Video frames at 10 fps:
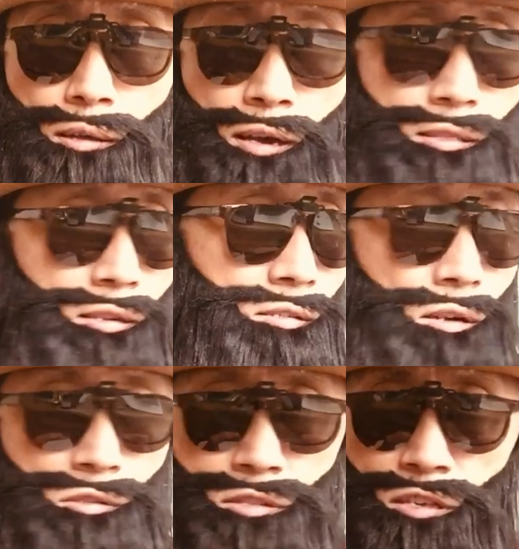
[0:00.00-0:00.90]
I think it's
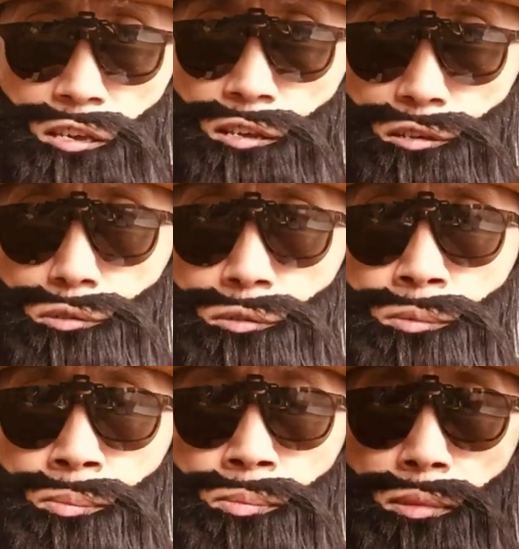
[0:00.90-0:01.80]
called ThinQ.
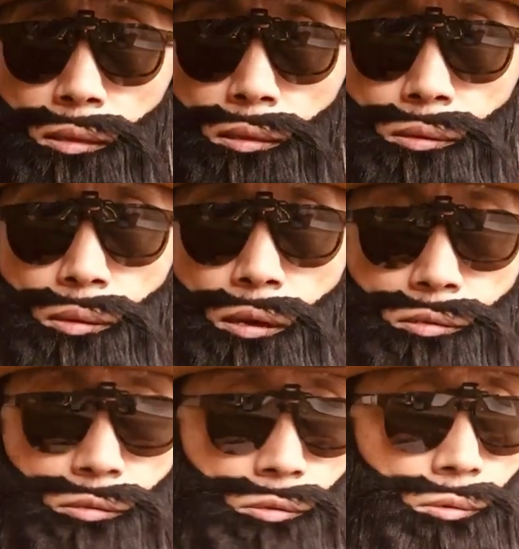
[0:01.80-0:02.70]
All right,
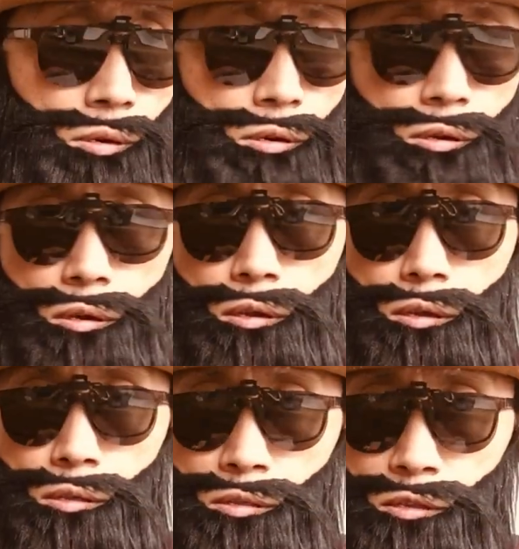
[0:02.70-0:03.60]
so
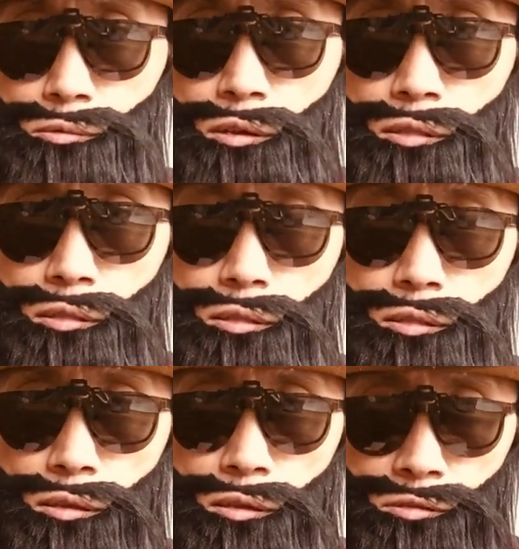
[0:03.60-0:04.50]
this one
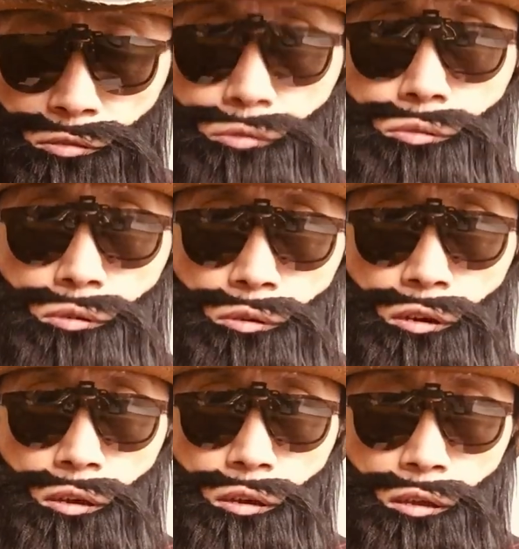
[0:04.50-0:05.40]
still
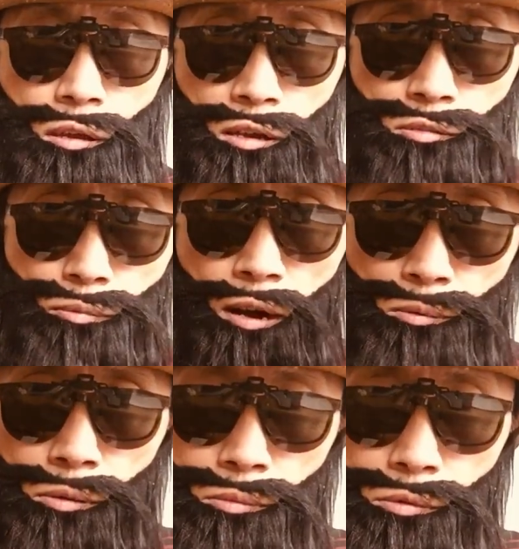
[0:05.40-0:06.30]
has
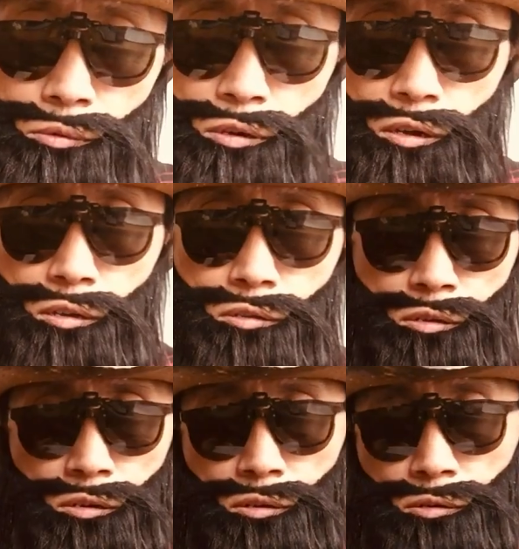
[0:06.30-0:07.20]
problem. Okay,
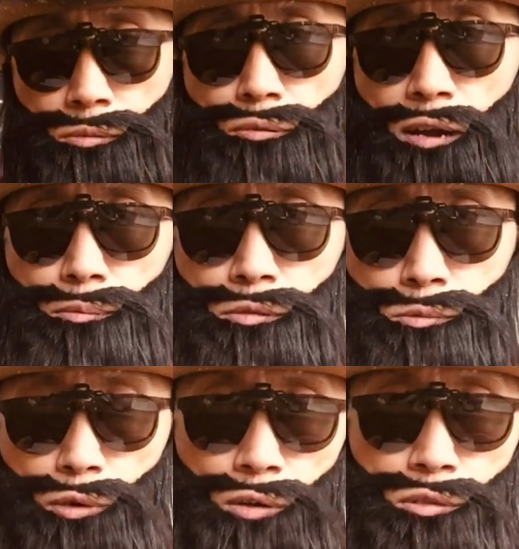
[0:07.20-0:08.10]
the problem, the
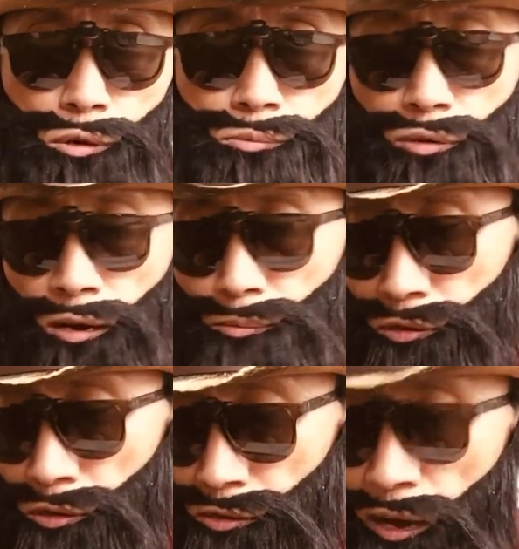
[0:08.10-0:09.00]
well-known
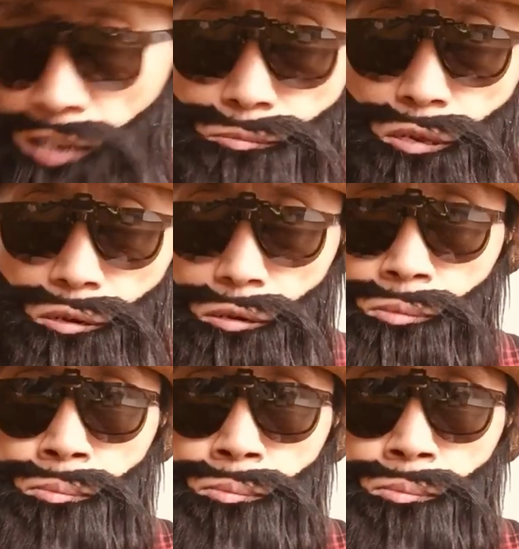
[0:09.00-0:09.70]
problem is ice maker.